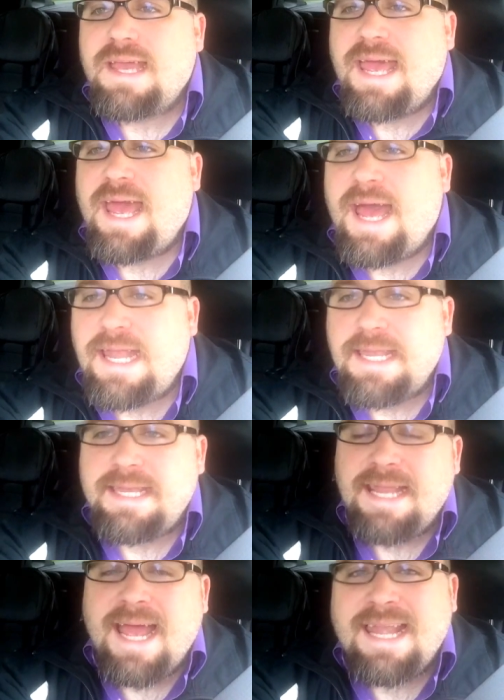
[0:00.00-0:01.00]
at
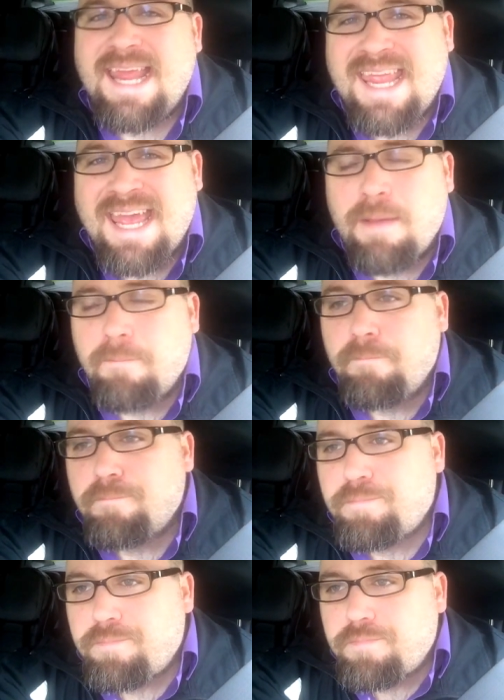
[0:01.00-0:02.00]
nine a m
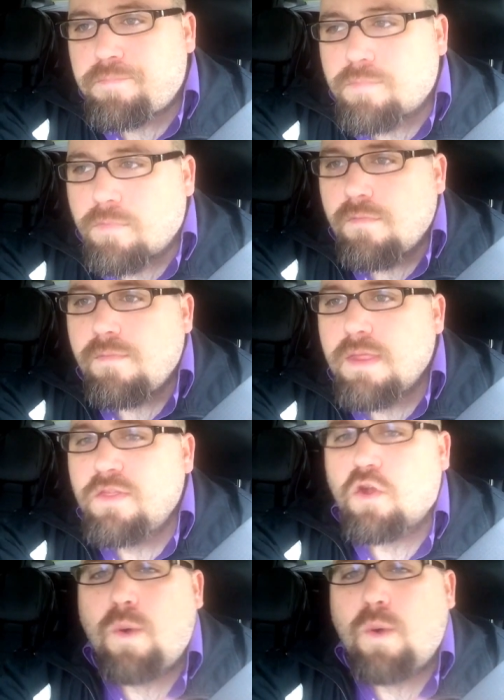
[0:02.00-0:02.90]
The